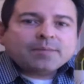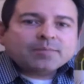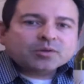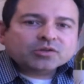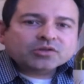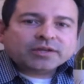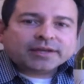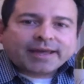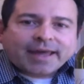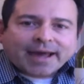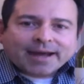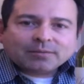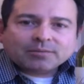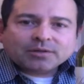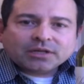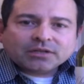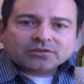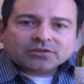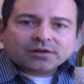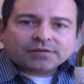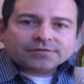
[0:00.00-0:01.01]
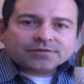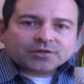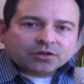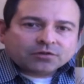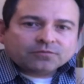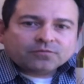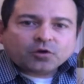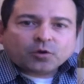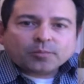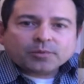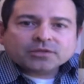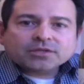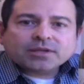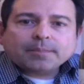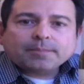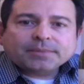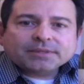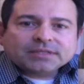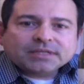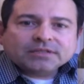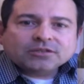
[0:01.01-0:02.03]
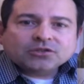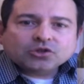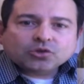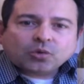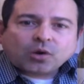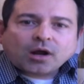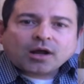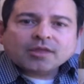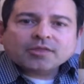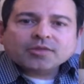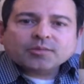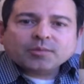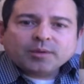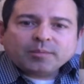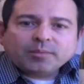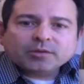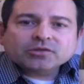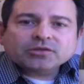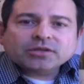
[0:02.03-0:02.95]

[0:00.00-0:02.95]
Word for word: 8% Cabernet Sauvignon, 4% Petit Syrah, 3%